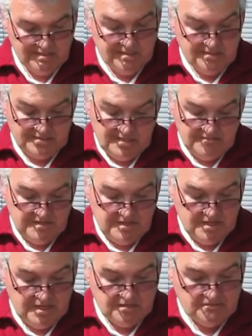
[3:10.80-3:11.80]

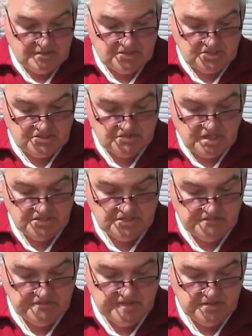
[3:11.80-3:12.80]
DVLA registration
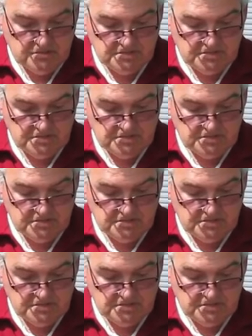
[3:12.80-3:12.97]
fee was